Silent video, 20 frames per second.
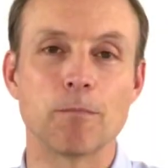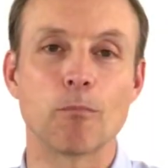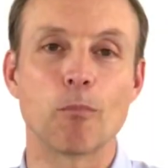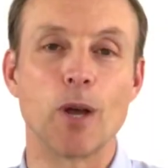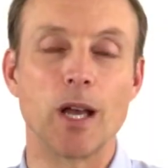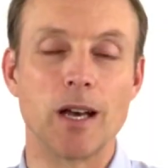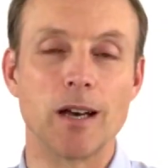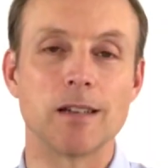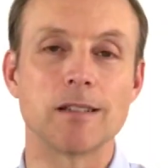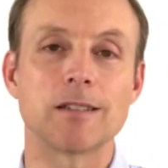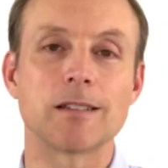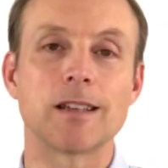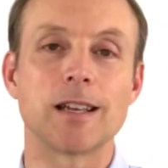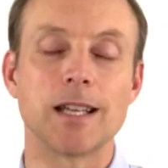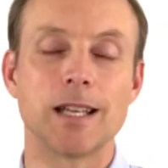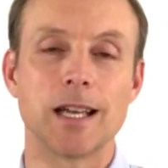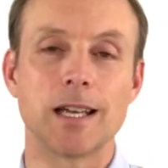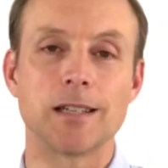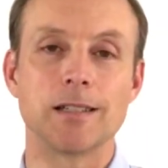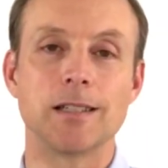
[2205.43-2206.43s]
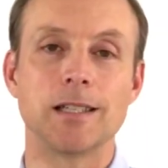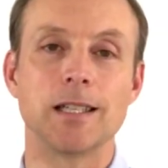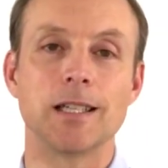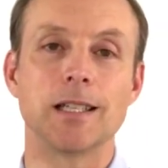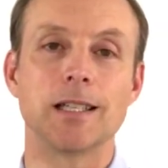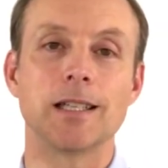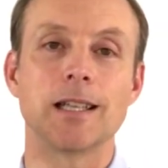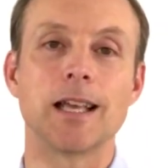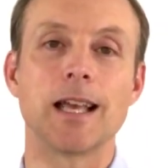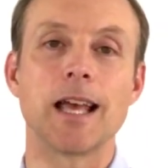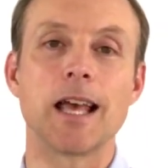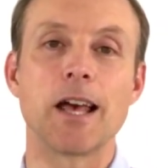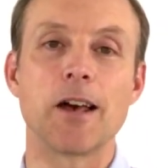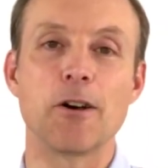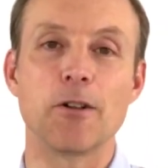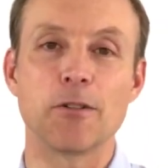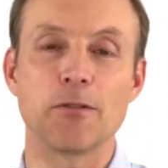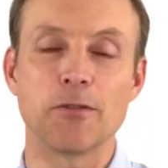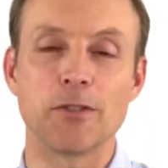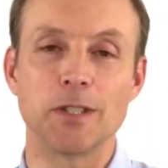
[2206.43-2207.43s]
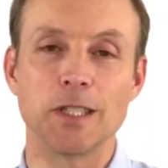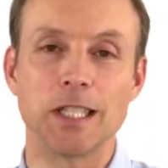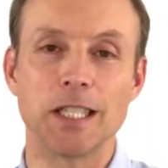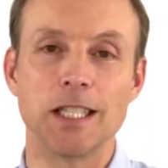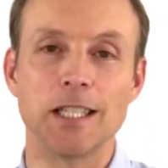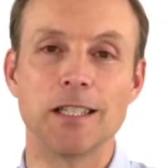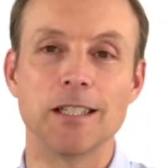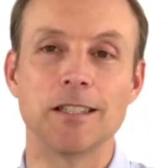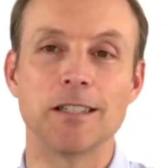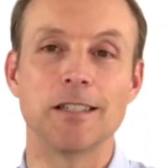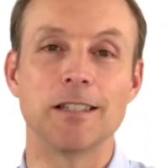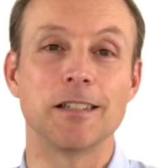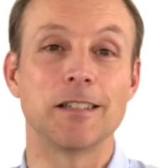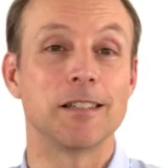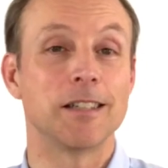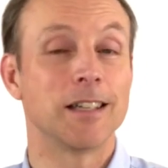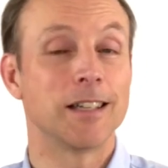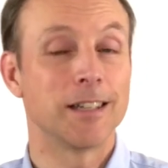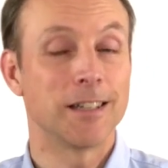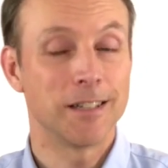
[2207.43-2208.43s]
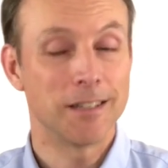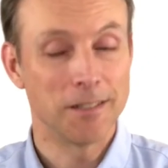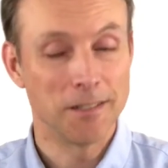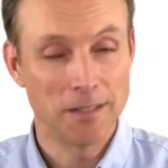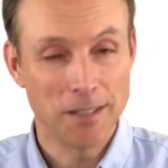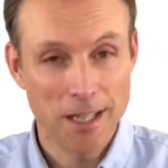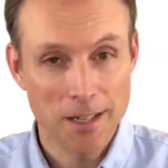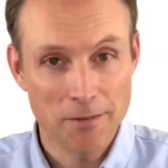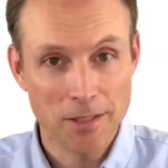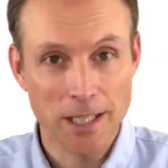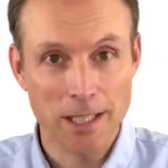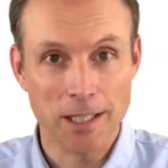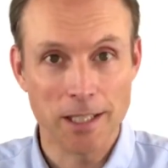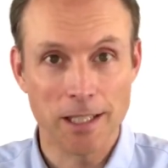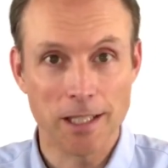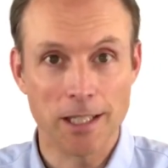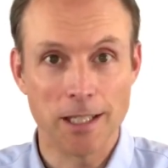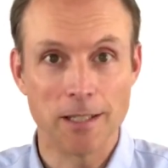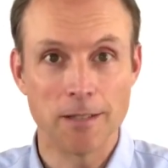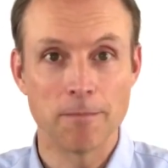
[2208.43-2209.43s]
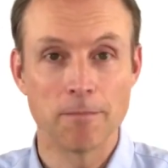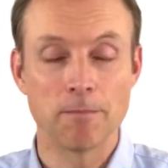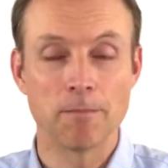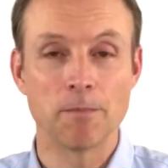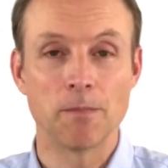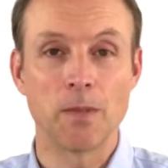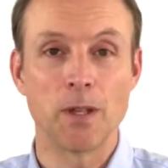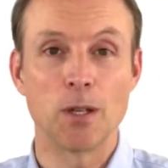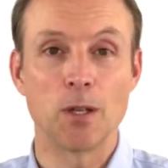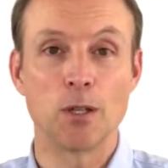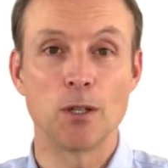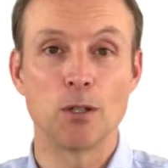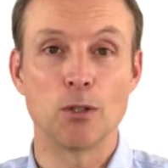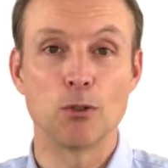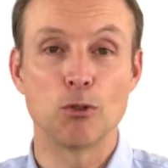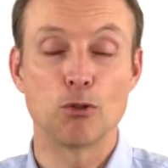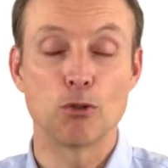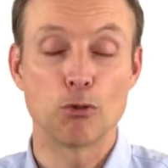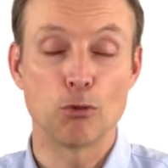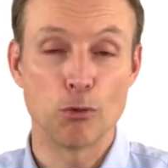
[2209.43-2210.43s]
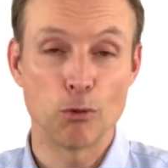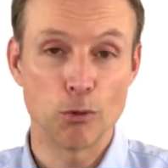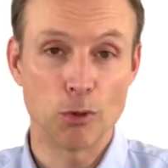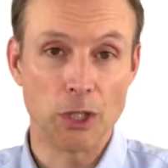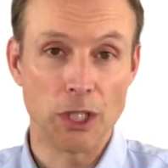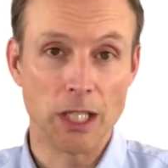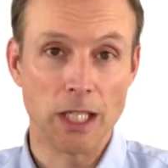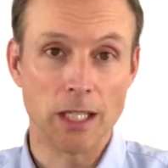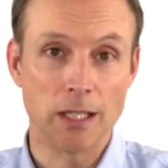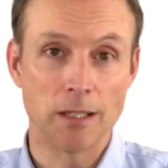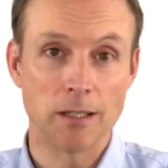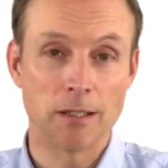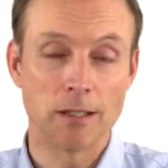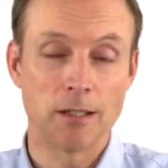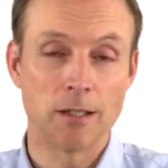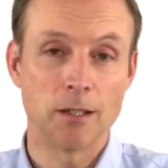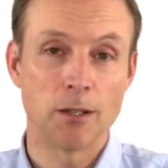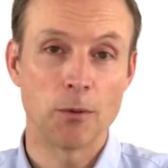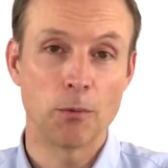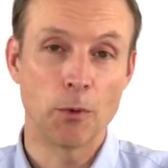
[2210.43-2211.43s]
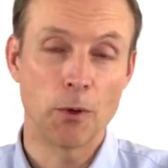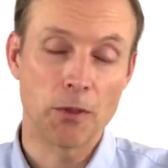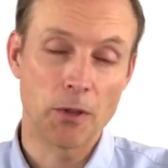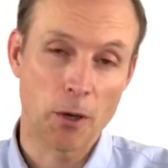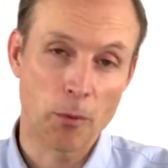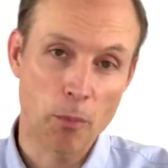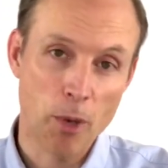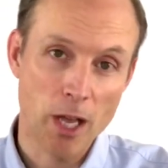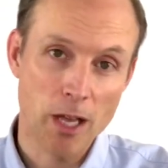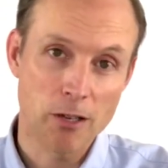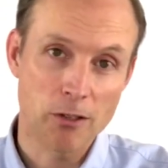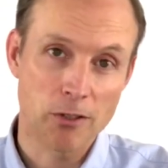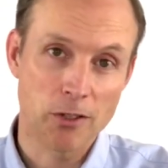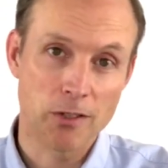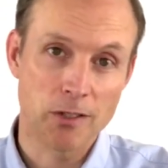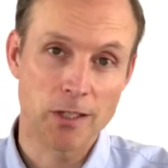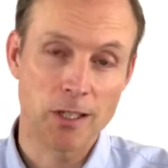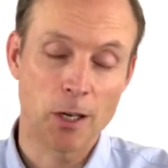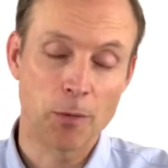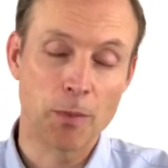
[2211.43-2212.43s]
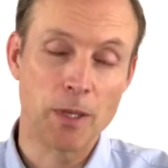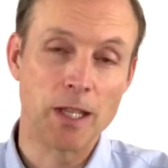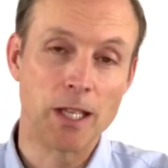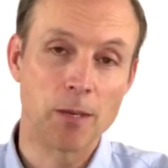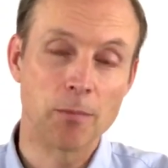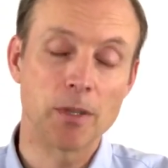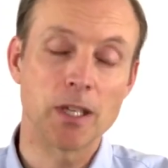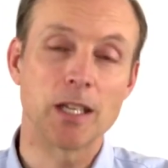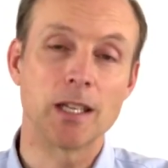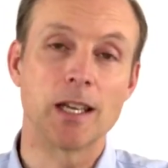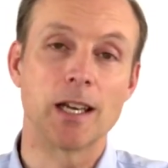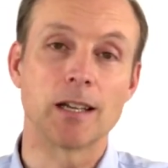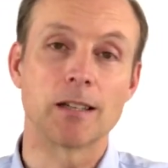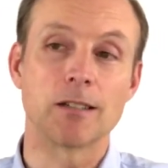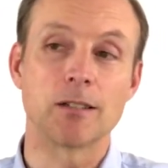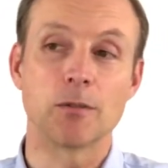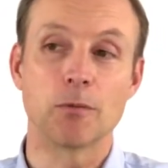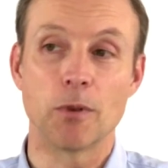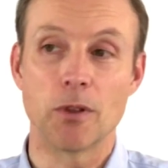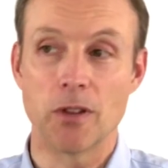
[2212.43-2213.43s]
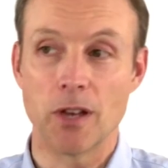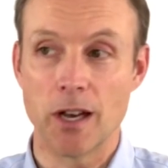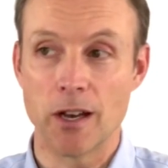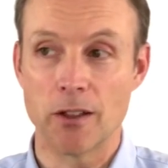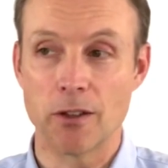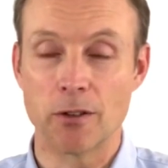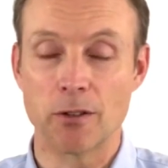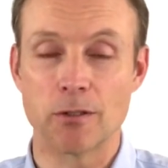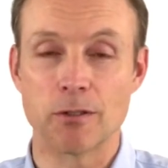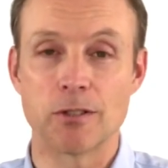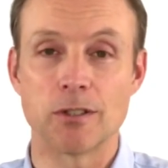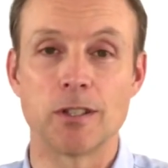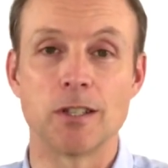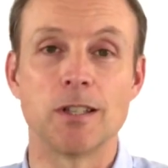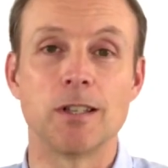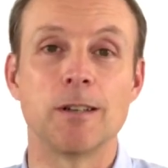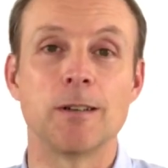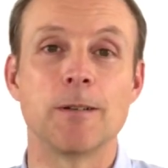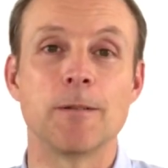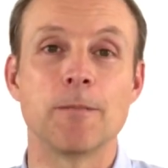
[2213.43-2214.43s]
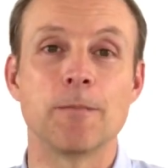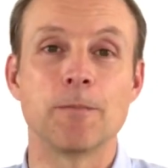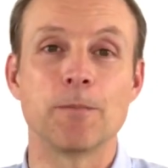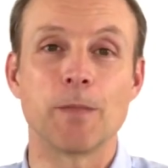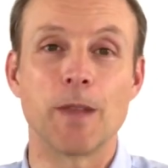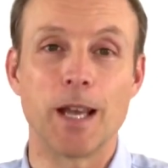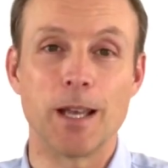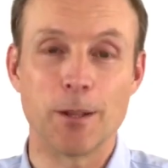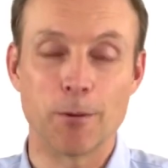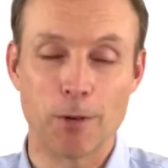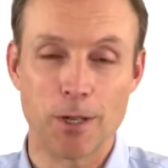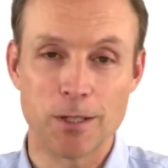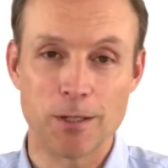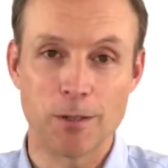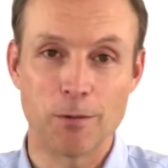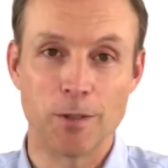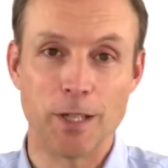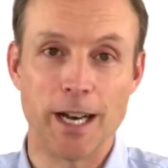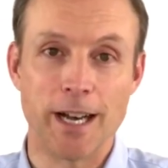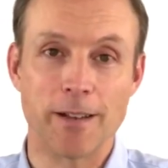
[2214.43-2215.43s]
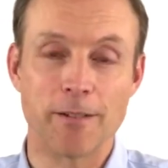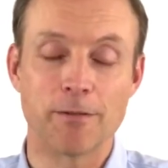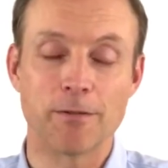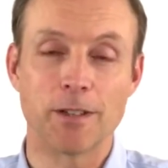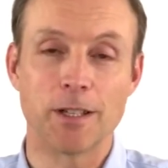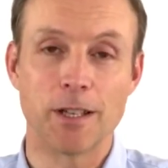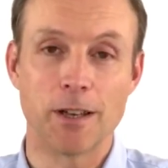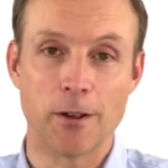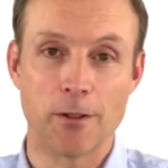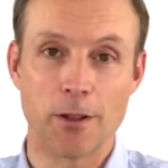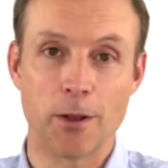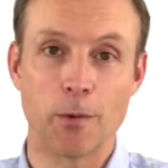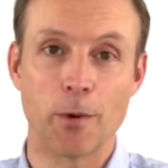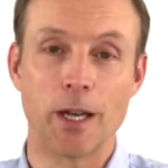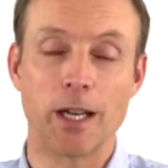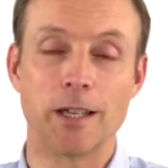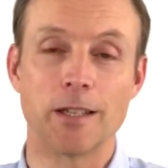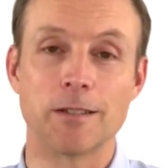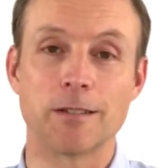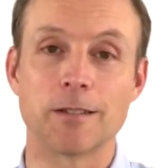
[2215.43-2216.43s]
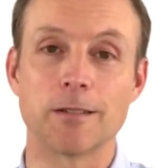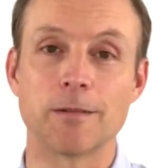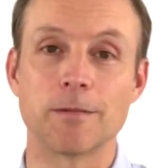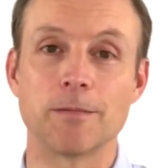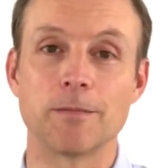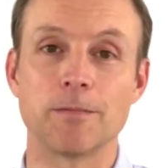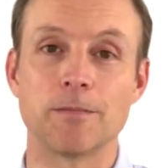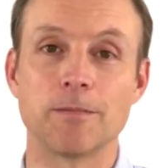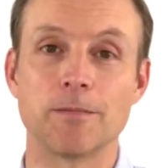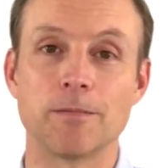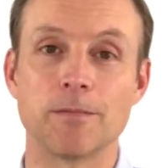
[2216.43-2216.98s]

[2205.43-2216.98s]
by us connecting healthfully, lovingly, truly with our patients and helping them connect with others and the rest of life in healthy ways.